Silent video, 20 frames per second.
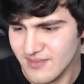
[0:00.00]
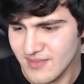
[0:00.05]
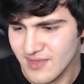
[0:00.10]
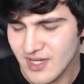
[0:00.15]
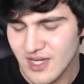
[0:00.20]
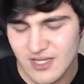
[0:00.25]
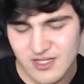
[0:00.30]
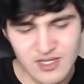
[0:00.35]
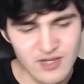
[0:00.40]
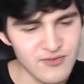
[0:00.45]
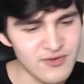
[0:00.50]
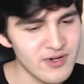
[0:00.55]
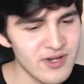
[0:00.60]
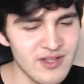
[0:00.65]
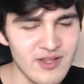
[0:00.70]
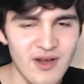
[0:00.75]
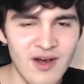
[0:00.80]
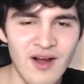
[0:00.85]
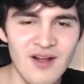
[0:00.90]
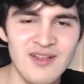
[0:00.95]
Gosh, I
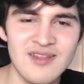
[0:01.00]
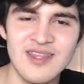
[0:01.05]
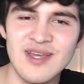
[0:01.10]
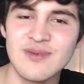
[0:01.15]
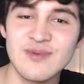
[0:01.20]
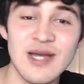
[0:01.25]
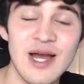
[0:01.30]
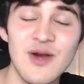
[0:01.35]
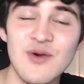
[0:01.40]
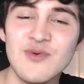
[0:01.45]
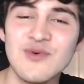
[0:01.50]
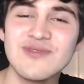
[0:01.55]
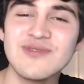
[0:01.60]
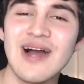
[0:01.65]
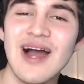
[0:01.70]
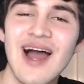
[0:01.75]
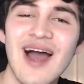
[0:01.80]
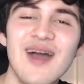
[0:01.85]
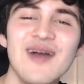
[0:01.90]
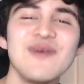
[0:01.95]
forgot all the names.
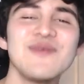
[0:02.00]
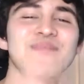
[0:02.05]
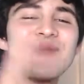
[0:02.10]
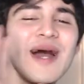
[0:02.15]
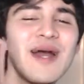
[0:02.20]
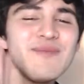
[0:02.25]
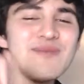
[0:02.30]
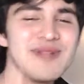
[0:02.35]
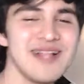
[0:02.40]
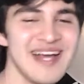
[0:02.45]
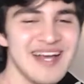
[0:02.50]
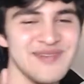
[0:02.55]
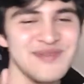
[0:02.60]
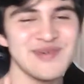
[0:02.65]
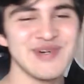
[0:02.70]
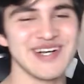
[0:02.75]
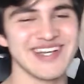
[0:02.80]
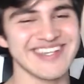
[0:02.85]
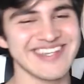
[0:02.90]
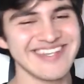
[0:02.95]
My plan
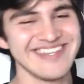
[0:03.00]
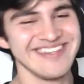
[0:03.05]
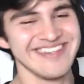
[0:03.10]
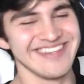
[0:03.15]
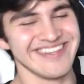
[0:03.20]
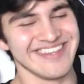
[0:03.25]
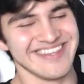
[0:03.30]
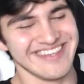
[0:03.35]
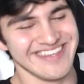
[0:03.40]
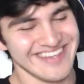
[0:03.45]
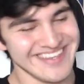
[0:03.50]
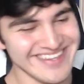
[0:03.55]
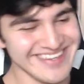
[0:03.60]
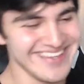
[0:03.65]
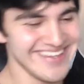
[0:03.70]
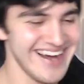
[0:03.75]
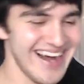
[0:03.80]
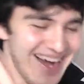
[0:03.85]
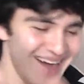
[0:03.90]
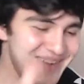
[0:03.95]
was
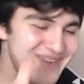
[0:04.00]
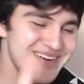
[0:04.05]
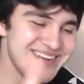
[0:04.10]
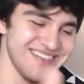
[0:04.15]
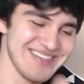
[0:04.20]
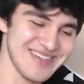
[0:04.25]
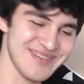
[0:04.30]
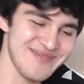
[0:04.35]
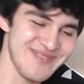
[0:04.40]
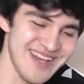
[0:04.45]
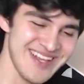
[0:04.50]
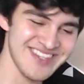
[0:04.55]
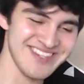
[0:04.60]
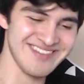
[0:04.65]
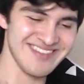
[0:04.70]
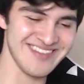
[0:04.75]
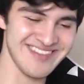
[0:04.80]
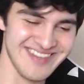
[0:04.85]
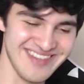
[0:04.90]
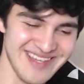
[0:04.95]
I wanted to
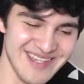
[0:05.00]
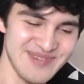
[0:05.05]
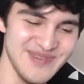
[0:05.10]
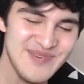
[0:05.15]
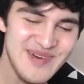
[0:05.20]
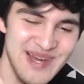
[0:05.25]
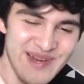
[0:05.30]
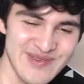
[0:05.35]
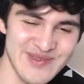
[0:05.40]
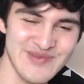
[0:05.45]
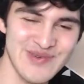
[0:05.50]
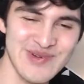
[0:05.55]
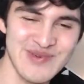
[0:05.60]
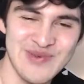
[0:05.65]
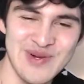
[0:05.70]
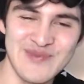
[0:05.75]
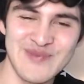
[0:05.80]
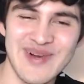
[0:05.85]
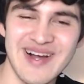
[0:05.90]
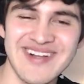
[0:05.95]
mention at least 5
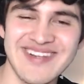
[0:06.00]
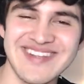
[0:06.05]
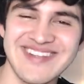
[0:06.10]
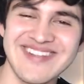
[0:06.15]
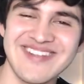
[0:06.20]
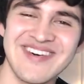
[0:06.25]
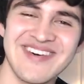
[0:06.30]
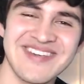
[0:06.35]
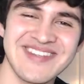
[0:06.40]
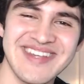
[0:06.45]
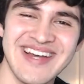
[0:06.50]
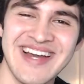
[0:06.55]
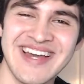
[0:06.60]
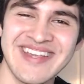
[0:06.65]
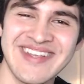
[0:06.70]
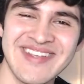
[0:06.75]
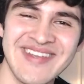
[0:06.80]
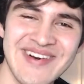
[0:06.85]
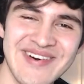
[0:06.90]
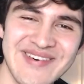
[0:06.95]
21 Pilots songs I
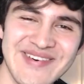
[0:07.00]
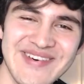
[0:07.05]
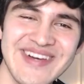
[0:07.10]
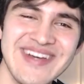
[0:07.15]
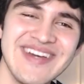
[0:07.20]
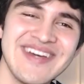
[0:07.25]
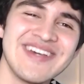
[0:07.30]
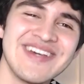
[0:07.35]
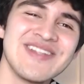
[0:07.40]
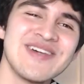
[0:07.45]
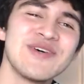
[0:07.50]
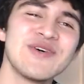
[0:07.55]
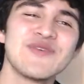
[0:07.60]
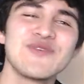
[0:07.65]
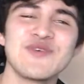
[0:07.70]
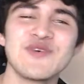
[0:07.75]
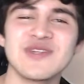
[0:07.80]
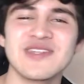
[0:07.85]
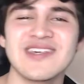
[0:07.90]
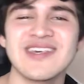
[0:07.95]
know. Of
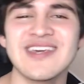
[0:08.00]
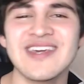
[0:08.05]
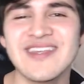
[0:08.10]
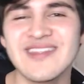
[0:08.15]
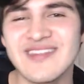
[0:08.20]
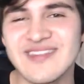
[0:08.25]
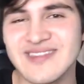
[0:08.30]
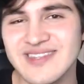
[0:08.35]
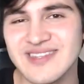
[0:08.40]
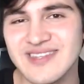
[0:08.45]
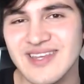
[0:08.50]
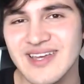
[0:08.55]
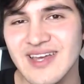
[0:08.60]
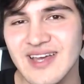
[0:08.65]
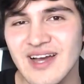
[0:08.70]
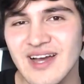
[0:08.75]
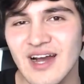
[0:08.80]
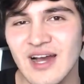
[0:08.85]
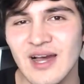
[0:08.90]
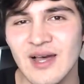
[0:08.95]
course, Heathens.
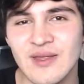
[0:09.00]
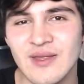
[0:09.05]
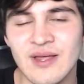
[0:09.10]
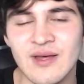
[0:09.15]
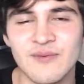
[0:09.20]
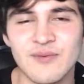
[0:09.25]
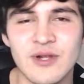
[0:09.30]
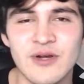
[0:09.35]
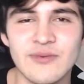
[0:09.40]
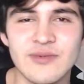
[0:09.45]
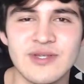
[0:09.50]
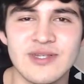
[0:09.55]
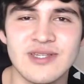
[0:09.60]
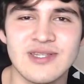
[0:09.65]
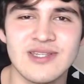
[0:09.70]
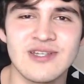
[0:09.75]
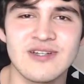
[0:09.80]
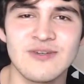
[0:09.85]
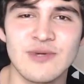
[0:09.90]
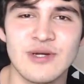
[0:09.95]
Probably
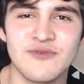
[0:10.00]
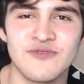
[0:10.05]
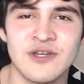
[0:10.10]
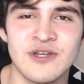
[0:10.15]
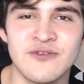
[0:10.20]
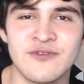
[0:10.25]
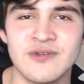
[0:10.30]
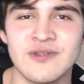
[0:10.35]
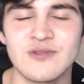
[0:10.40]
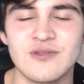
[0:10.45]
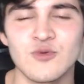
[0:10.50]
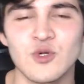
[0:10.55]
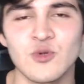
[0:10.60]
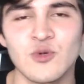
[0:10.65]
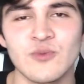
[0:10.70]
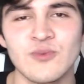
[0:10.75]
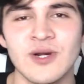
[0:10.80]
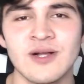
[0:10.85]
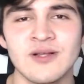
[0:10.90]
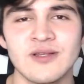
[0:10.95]
still my favorite
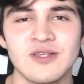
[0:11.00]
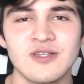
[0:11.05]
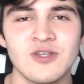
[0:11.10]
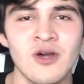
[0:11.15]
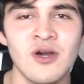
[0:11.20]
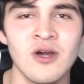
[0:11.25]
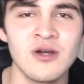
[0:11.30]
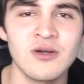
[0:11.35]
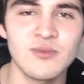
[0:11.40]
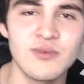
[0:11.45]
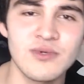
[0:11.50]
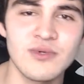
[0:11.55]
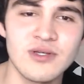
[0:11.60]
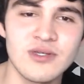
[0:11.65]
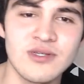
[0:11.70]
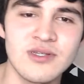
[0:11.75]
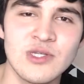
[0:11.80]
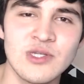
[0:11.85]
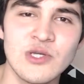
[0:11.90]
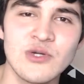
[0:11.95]
21 Pilots song.
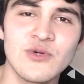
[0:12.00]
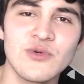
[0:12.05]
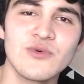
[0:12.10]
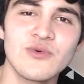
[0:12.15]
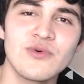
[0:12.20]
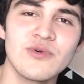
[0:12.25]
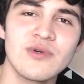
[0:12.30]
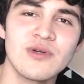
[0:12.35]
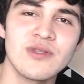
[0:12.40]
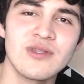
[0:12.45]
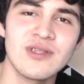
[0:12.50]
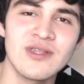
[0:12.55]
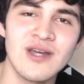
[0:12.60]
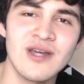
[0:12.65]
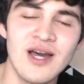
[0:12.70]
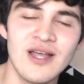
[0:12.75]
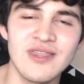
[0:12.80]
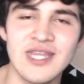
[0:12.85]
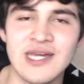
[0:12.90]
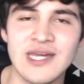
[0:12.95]
It's so
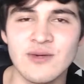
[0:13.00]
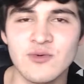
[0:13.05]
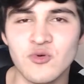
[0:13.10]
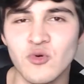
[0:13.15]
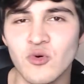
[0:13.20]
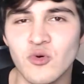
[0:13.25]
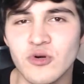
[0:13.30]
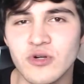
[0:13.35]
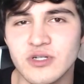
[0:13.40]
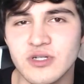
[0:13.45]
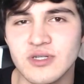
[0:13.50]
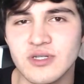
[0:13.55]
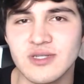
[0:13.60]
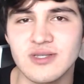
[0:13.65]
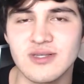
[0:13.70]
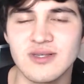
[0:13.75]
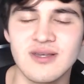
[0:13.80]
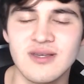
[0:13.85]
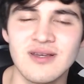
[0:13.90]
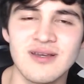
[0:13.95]
goddamn gorgeous
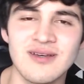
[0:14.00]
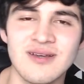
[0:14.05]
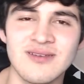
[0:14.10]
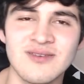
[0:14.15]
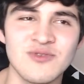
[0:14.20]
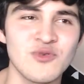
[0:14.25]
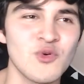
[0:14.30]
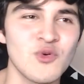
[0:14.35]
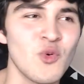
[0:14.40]
and